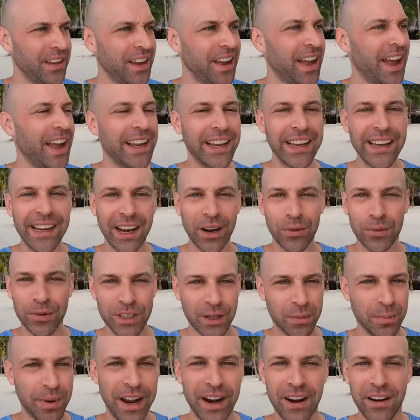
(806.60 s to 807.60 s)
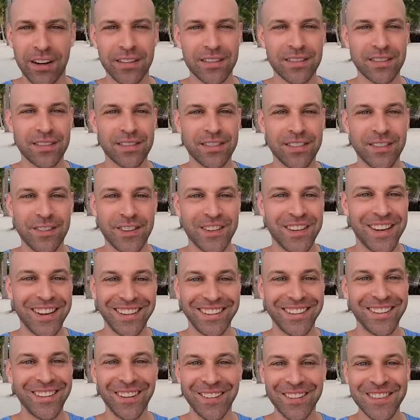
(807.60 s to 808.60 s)
hanging out with their parents.
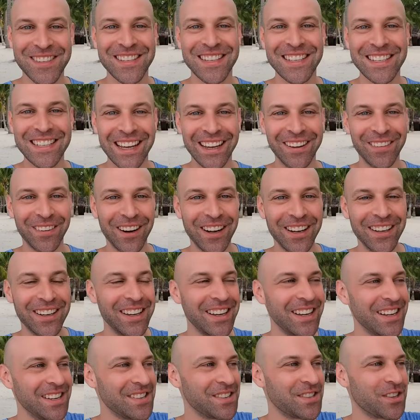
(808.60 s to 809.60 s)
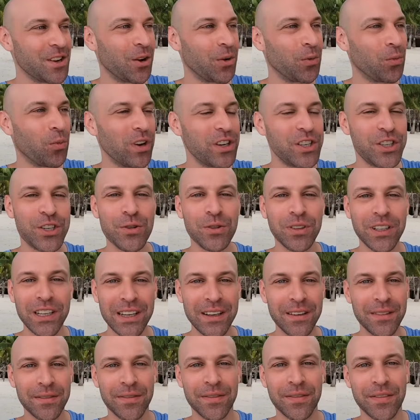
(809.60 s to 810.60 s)
You don't see that, right? So once you
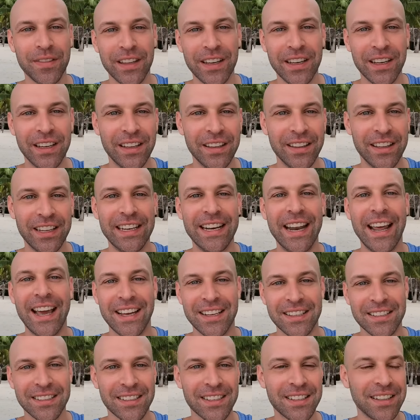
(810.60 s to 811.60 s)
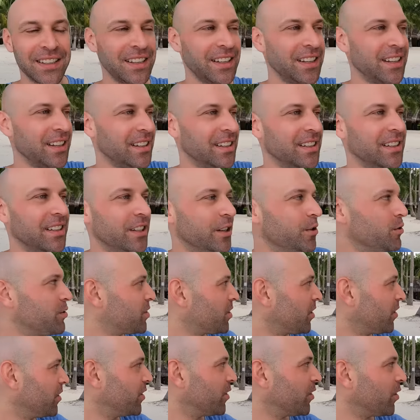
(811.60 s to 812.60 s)
leave the nest, you
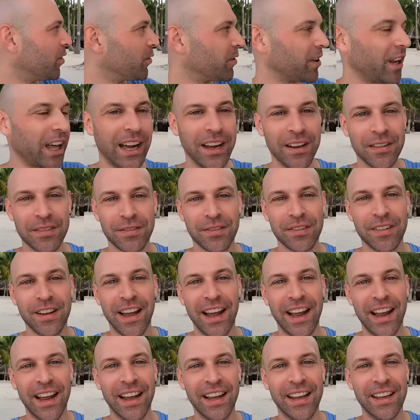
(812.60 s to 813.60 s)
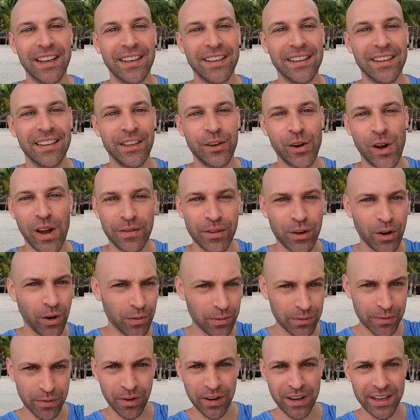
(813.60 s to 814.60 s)
start your own life and you have your
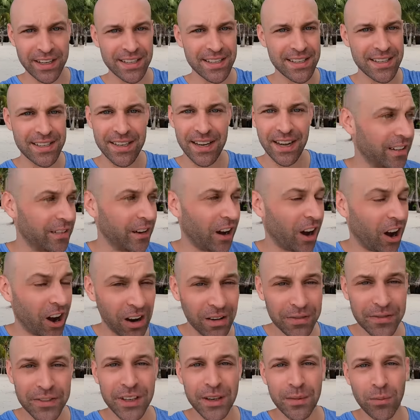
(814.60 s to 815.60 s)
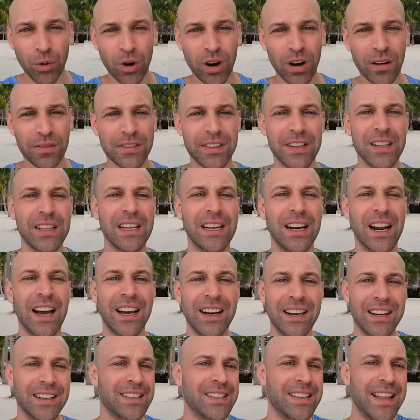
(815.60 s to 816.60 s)
own friends. More often than
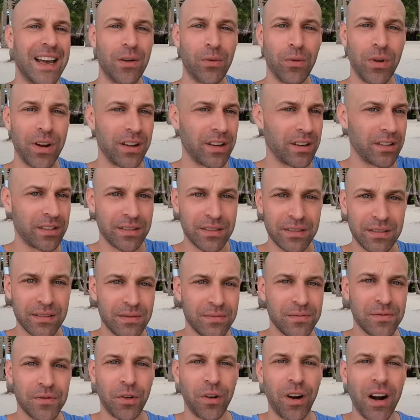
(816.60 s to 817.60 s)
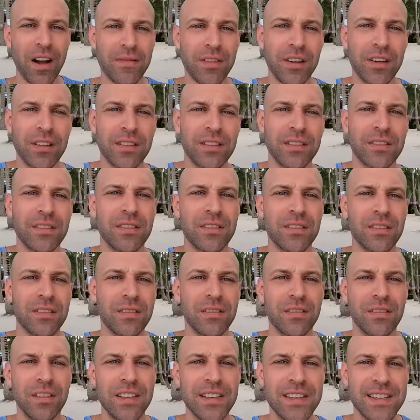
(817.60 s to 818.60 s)
not, it's that way forever.
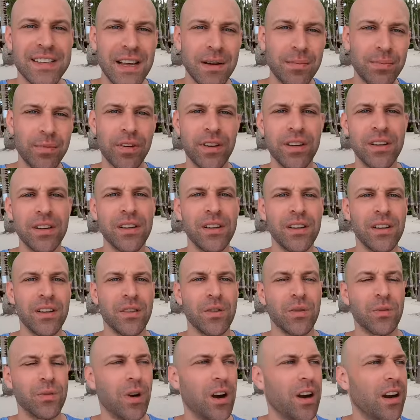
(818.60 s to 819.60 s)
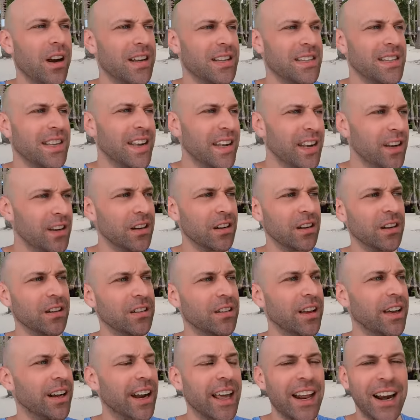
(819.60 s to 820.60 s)
It's separate. Whereas
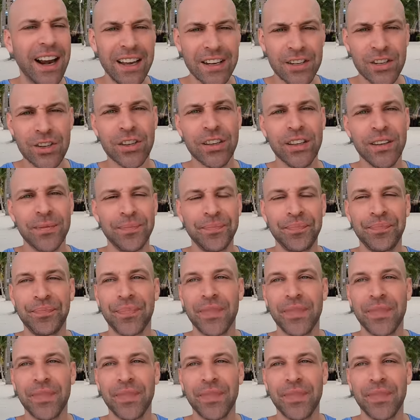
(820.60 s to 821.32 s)
here, and actually,